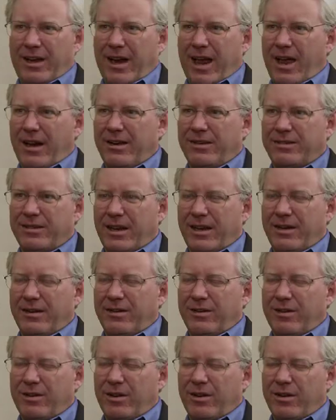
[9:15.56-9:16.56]
and how does
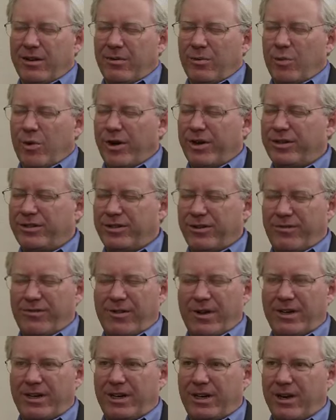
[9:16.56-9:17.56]
and where does your
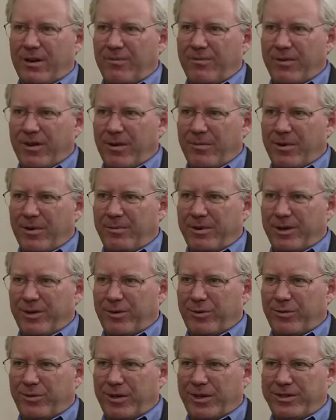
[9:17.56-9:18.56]
funding come from? I mean,
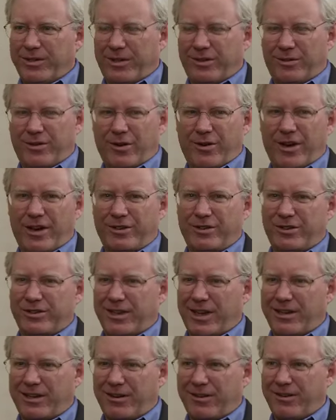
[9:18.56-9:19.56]
do is it
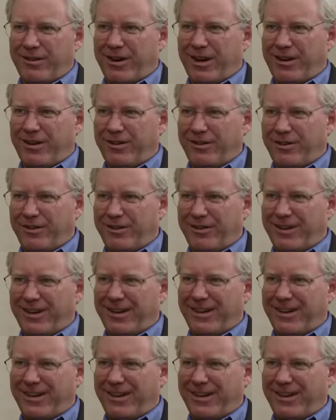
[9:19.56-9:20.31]
donations on the internet or